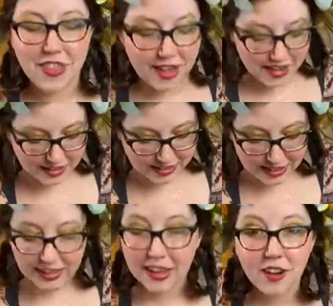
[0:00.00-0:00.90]
that. I
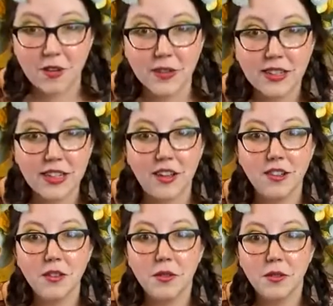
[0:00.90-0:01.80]
can't always tell
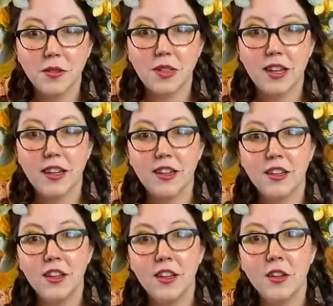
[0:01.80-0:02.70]
who's
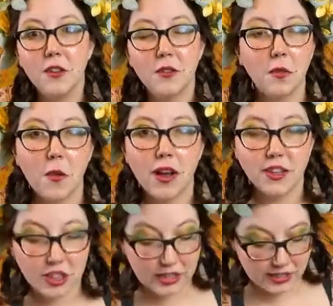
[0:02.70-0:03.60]

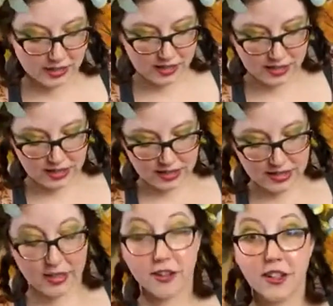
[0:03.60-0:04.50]
watching.
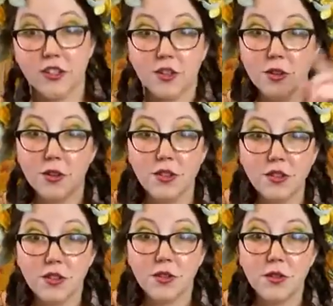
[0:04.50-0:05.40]
Either it scrolls
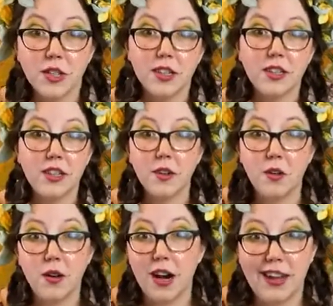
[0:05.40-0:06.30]
too quickly
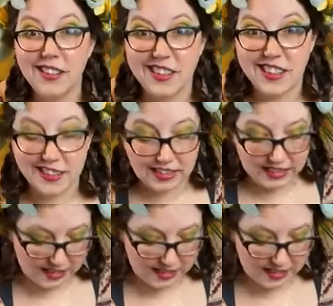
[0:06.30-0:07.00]
or I just can't see it.